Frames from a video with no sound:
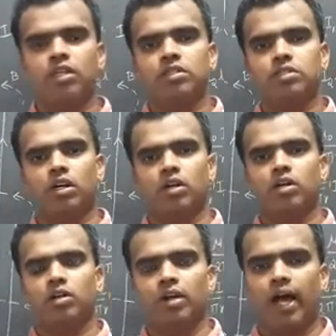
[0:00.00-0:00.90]

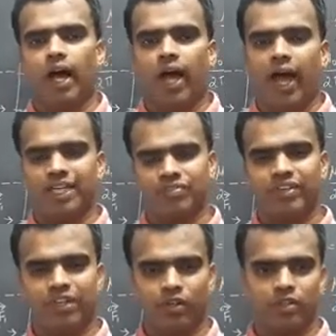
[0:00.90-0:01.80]
So, as we
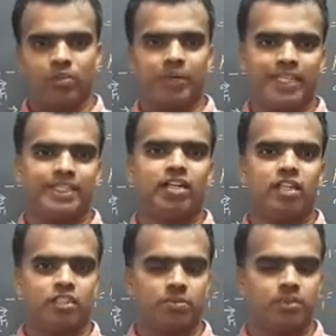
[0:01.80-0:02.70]
know the basic
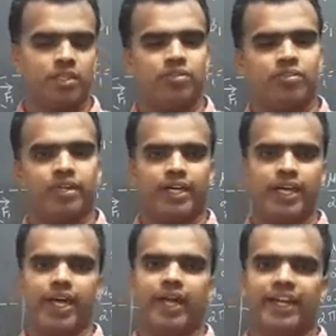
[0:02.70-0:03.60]
concept, if
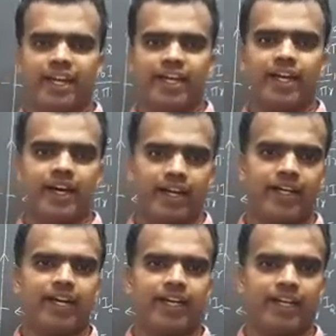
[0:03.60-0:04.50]
any current
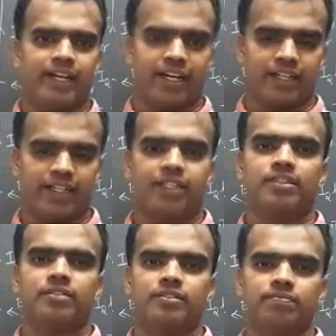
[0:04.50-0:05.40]
carrying conductor
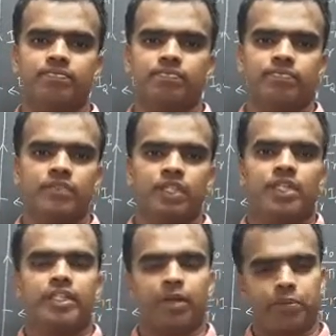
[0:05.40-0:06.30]

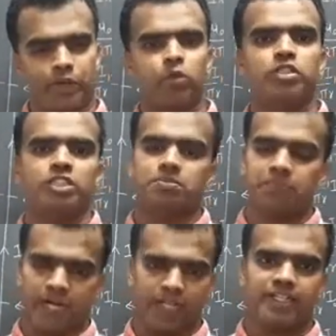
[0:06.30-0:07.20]
that produces
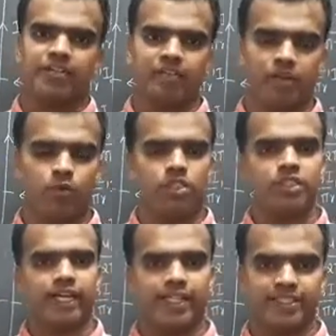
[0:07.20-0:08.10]
magnetic field which is
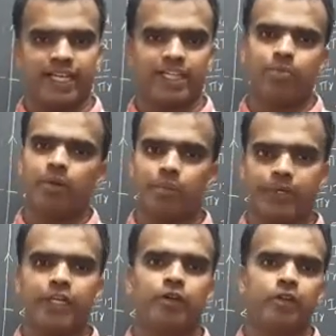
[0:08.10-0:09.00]
exactly
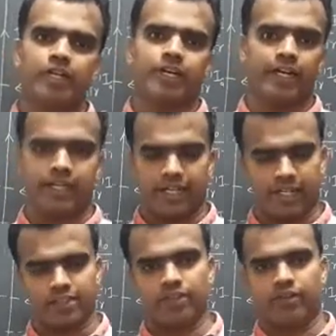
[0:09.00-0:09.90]
perpendicular to the current
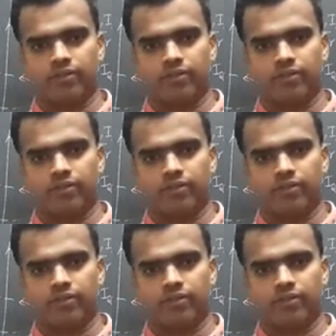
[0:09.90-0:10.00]
direction.